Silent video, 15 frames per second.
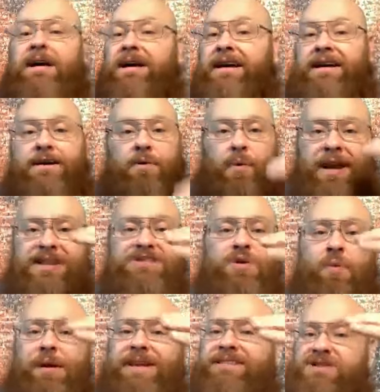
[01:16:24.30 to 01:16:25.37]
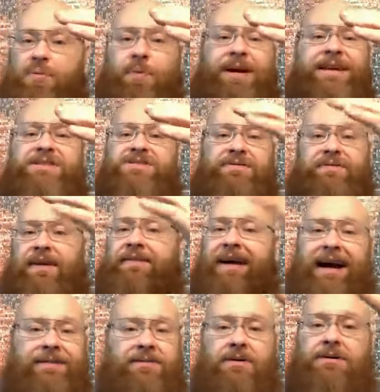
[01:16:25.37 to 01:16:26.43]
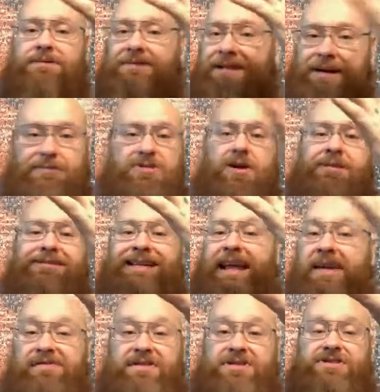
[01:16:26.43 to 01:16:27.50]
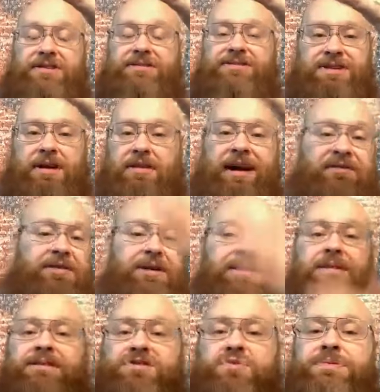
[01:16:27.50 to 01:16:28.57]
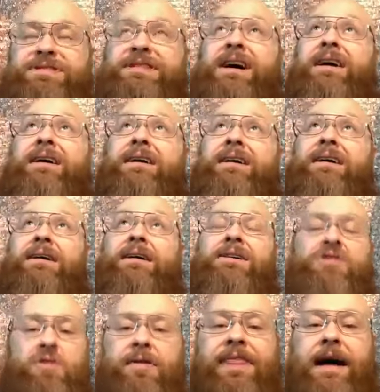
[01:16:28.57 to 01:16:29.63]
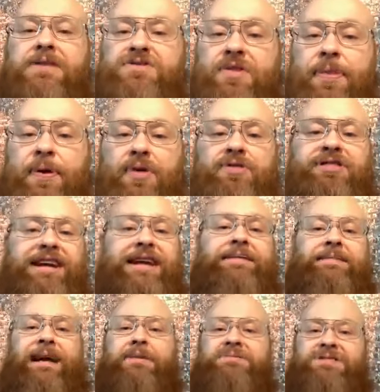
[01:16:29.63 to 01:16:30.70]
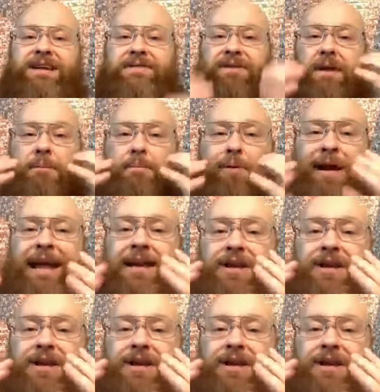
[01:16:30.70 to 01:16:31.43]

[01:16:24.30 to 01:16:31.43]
weeks and weeks and weeks of revival, and it was on television, South Africa. This was uh, 2013. I was given a brand new